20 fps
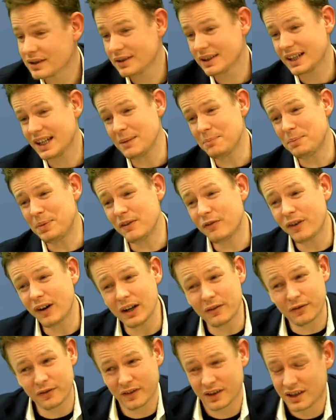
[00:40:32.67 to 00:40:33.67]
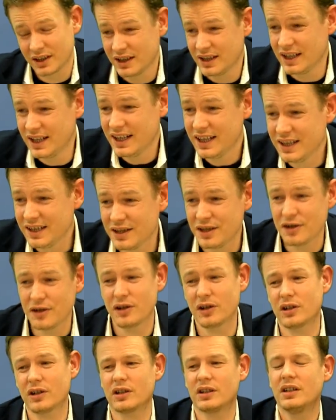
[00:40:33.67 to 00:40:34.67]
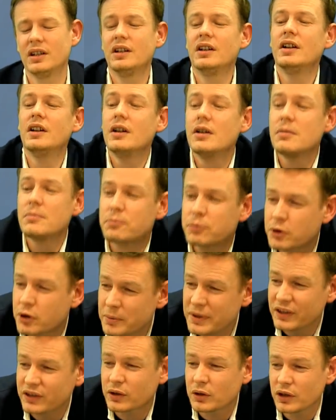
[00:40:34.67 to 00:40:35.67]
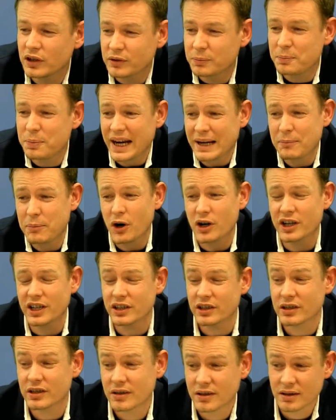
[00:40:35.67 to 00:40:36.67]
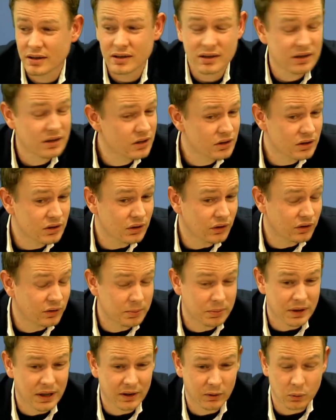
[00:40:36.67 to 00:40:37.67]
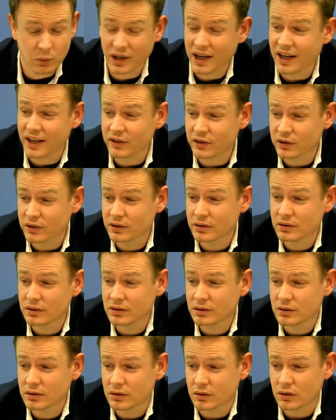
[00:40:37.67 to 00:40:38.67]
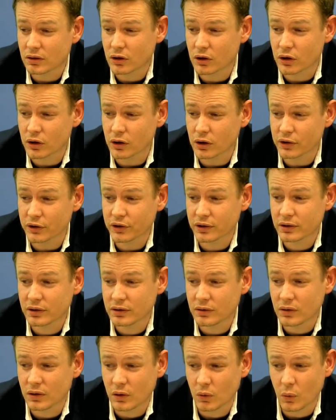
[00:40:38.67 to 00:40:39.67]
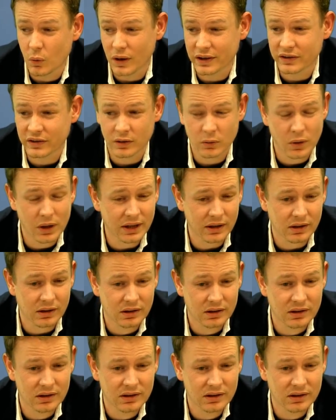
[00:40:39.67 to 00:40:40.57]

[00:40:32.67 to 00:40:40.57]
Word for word: keep b5 in your promiscuous back pocket to surprise guys or girls once in a while.